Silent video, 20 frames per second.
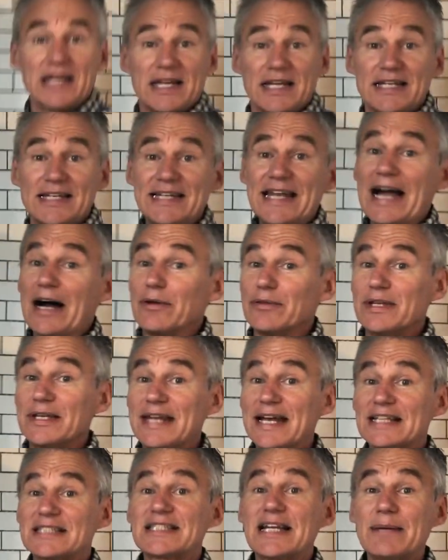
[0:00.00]
Now, the next
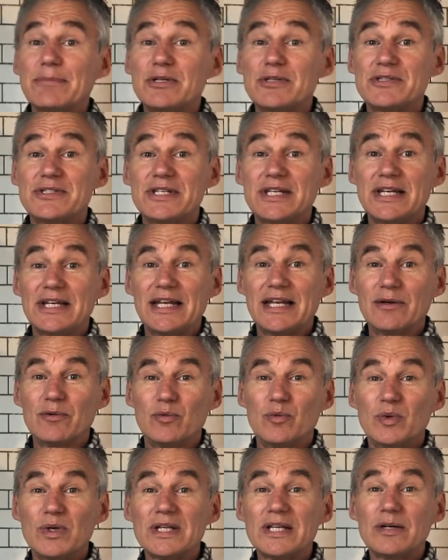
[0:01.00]
time you see it, it
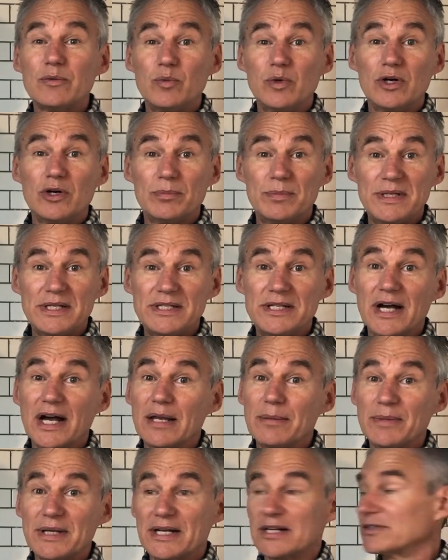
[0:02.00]
really will be done,
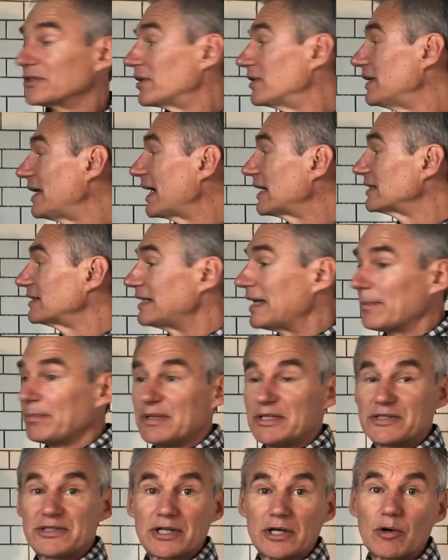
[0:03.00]
because our next step is
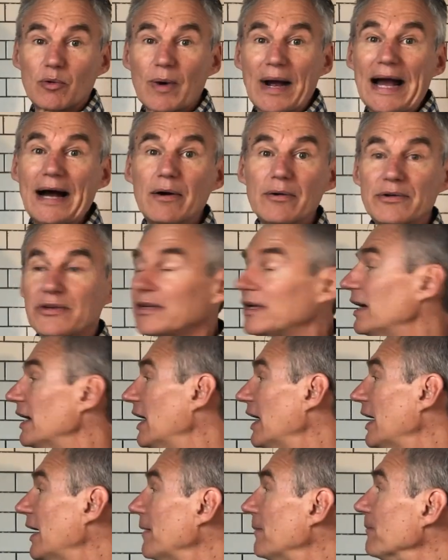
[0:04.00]
to grout.
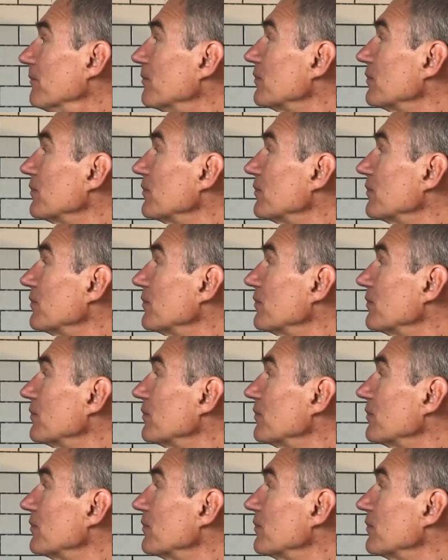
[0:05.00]
We're